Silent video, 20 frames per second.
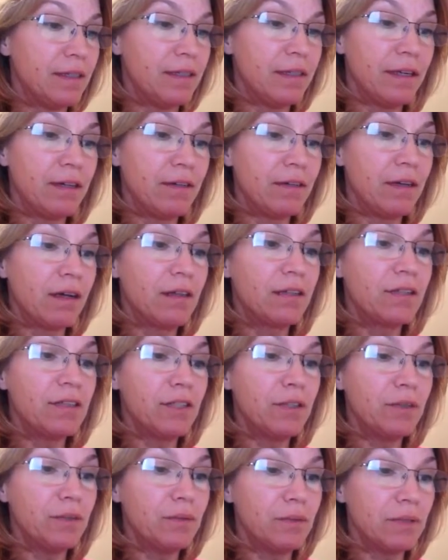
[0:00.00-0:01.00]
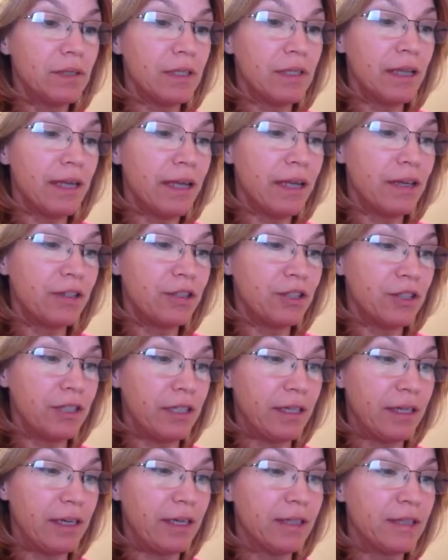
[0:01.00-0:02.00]
They are not attuned to the
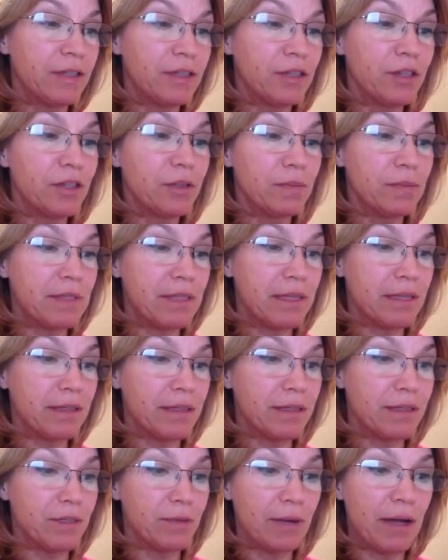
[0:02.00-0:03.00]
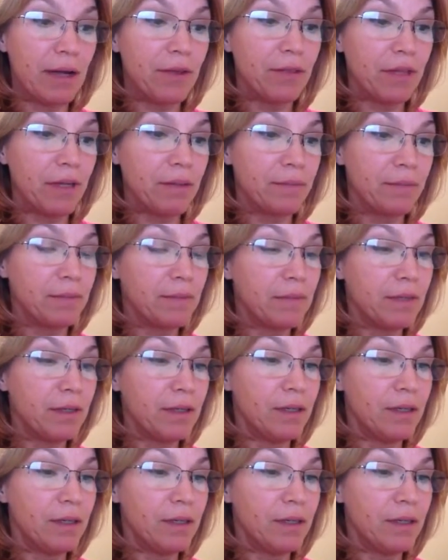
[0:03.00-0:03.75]
energy and circumstances around them,